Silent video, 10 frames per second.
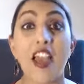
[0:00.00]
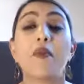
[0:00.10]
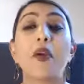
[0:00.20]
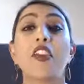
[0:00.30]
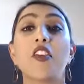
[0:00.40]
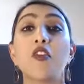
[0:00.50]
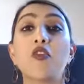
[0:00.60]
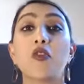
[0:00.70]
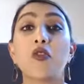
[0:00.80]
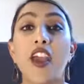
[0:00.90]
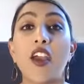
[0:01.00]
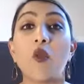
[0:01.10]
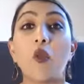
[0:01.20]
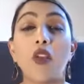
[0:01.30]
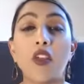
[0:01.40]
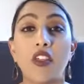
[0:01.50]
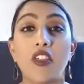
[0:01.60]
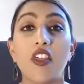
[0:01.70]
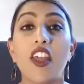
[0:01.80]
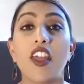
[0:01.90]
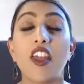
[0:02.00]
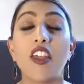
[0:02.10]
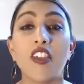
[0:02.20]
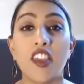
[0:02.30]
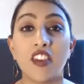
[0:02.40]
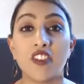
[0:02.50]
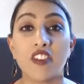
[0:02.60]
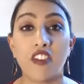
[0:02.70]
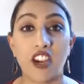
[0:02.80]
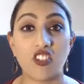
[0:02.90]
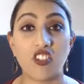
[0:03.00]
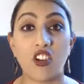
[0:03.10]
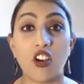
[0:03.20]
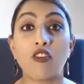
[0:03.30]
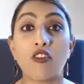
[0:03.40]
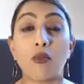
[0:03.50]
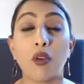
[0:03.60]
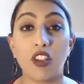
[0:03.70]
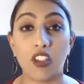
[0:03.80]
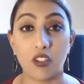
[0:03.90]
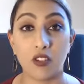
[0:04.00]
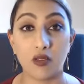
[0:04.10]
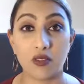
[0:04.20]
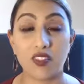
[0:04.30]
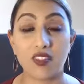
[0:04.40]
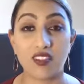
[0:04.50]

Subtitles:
But you do that with the interaction of the molecules